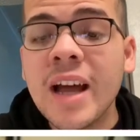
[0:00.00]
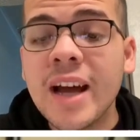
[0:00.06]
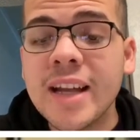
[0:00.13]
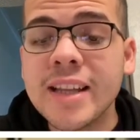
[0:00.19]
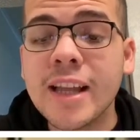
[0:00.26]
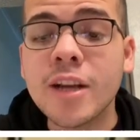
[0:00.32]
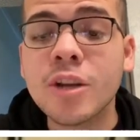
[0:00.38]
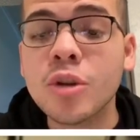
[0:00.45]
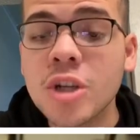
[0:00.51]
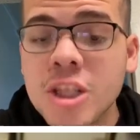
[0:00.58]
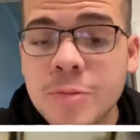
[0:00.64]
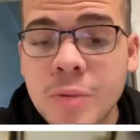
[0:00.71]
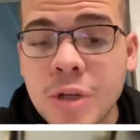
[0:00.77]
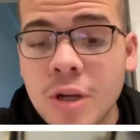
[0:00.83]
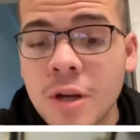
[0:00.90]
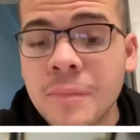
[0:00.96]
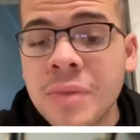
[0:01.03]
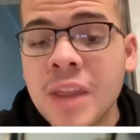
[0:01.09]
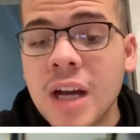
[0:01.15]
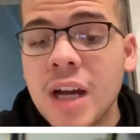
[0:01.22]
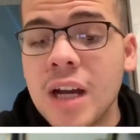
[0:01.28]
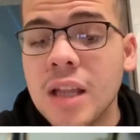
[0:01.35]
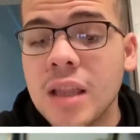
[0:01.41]
a lot crispier,
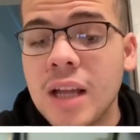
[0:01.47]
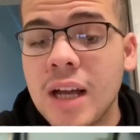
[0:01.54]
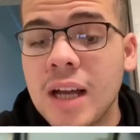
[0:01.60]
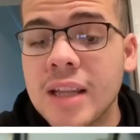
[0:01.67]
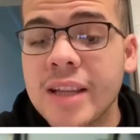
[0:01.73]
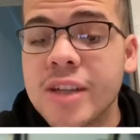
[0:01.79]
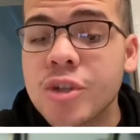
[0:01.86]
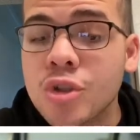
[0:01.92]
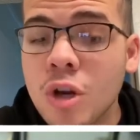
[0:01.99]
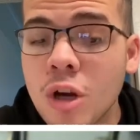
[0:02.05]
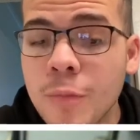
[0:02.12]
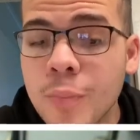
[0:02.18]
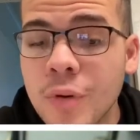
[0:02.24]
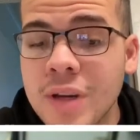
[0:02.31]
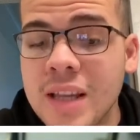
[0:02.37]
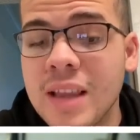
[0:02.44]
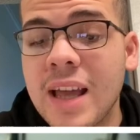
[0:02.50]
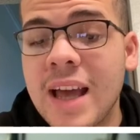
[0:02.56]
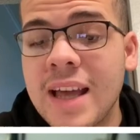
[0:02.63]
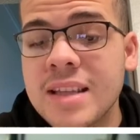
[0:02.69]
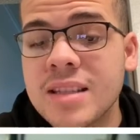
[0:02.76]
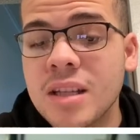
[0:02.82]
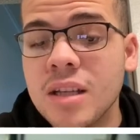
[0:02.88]
a lot sharper. It
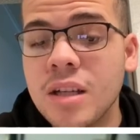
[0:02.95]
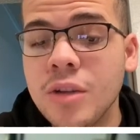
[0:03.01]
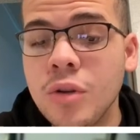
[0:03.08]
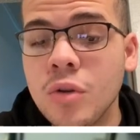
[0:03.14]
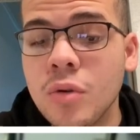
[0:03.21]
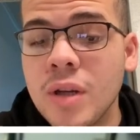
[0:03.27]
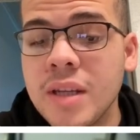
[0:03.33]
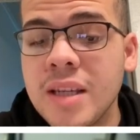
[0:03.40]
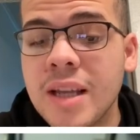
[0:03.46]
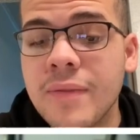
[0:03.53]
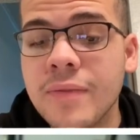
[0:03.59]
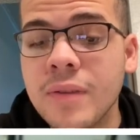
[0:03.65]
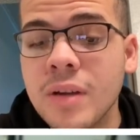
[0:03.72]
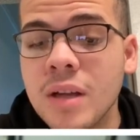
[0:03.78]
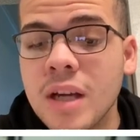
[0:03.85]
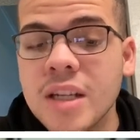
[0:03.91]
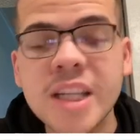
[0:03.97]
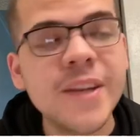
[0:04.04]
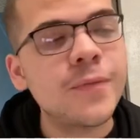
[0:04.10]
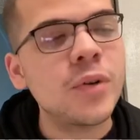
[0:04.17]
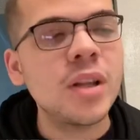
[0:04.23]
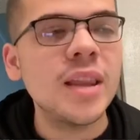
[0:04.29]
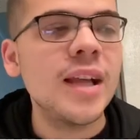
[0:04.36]
adds, you know, a
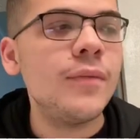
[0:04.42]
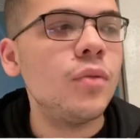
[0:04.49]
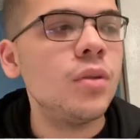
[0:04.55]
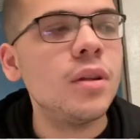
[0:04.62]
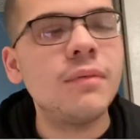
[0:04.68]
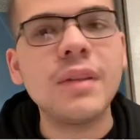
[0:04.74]
different level of